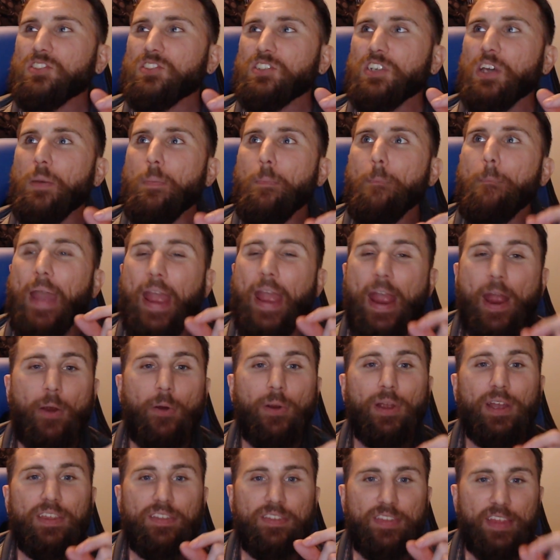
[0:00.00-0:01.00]

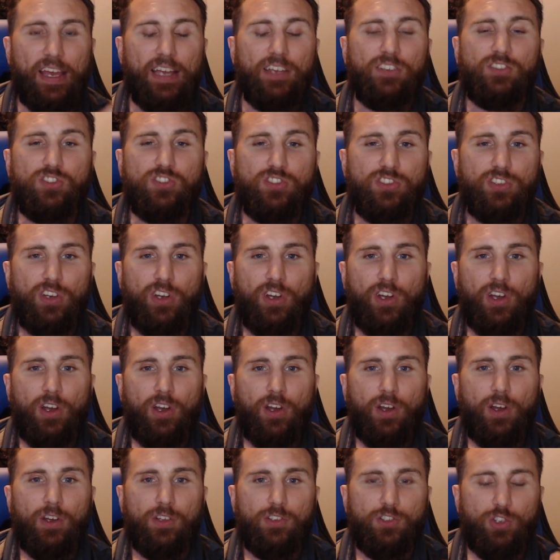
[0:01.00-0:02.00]
comparing this
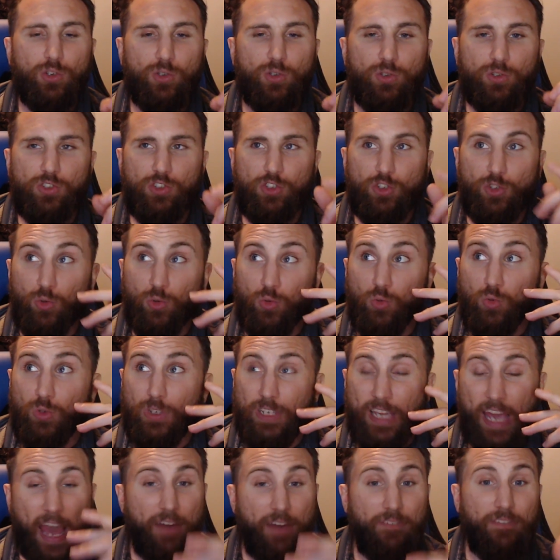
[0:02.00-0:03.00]
to, to
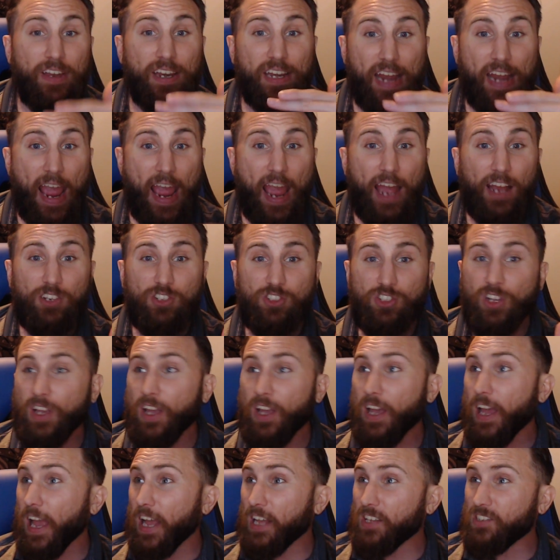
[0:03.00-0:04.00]
Kevin Nash
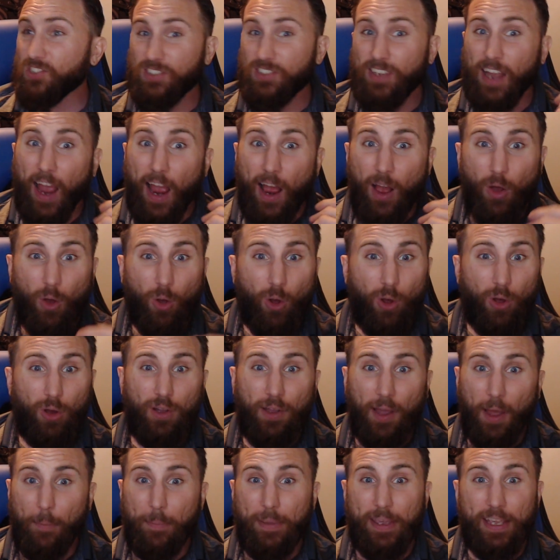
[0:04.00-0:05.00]
and Scott Hall
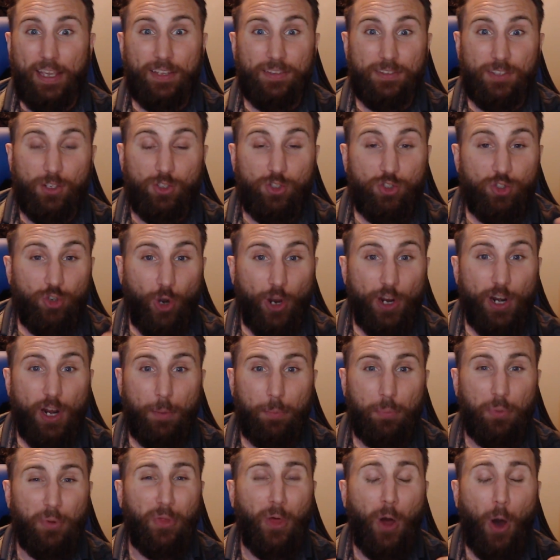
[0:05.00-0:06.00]
coming in to join
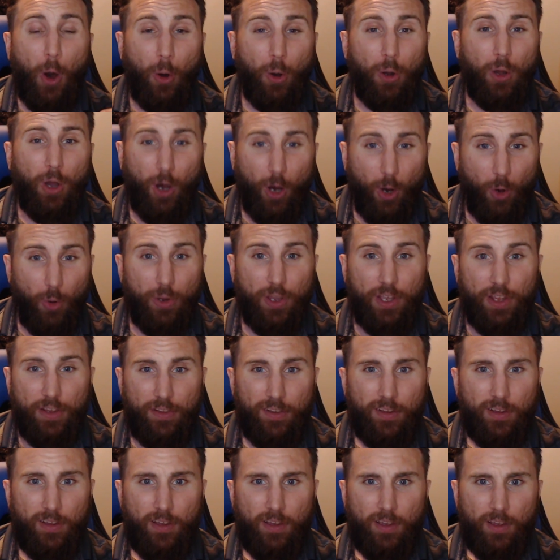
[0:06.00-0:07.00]
up with Hulk Hogan.
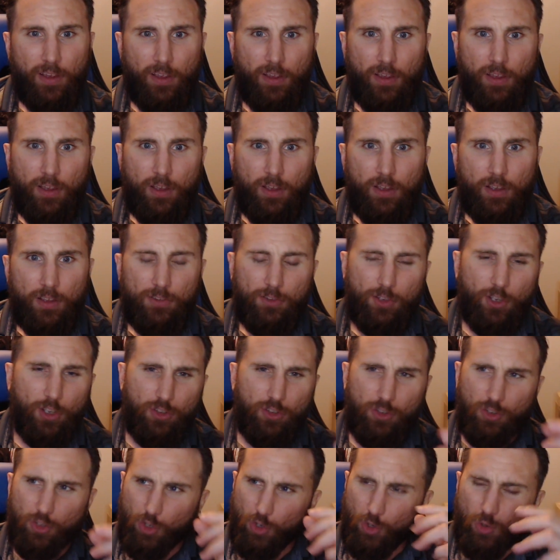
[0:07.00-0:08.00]
Do,
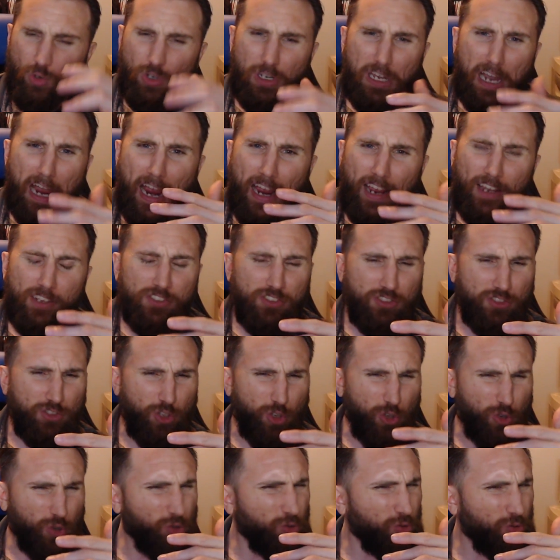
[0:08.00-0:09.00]
do you guys, do
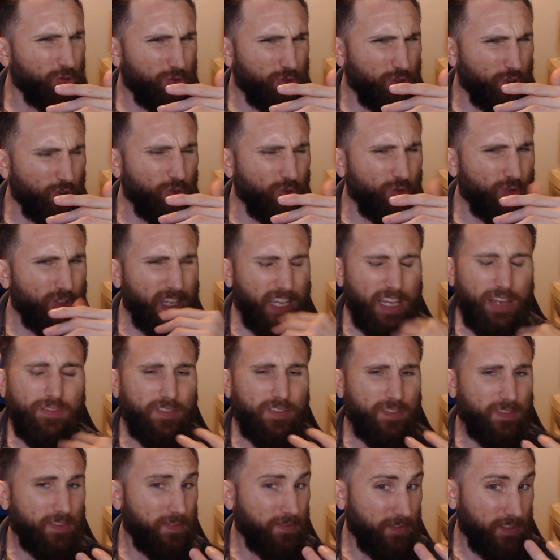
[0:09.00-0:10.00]
you, do you, if,
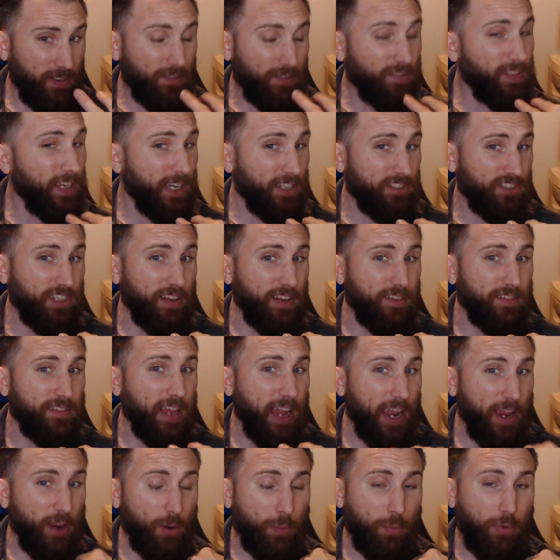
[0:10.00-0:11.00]
like I said,
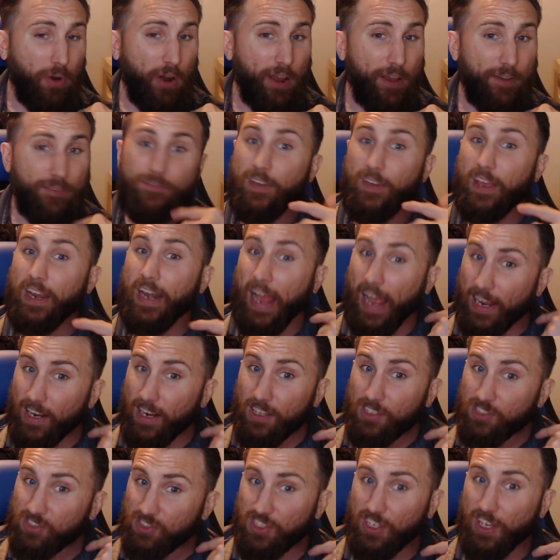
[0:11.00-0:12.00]
Daniel Bryan fan and a
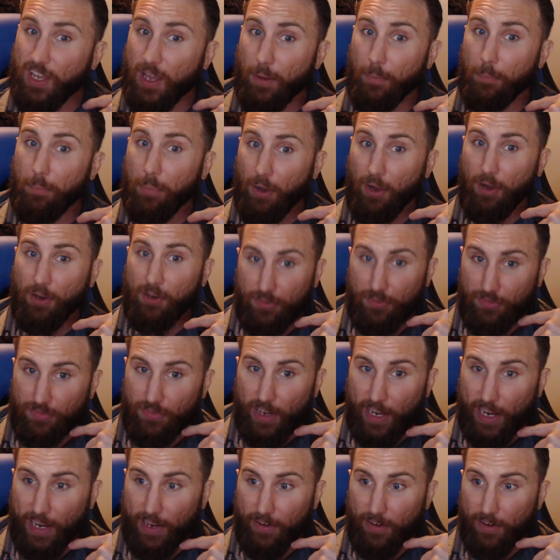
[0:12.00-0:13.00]
CM Punk
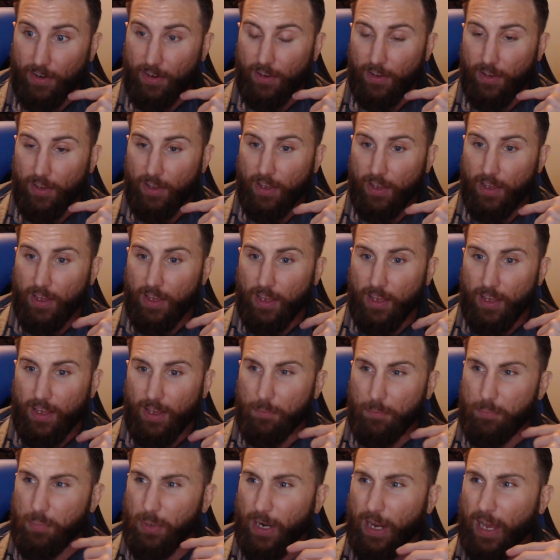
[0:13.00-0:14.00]
fan.
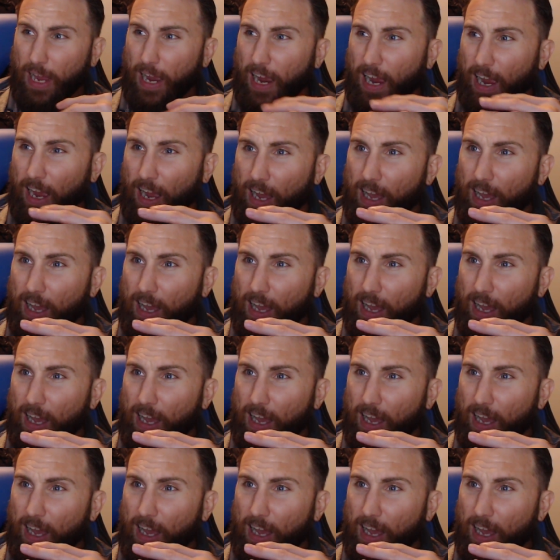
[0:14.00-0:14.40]
But uh,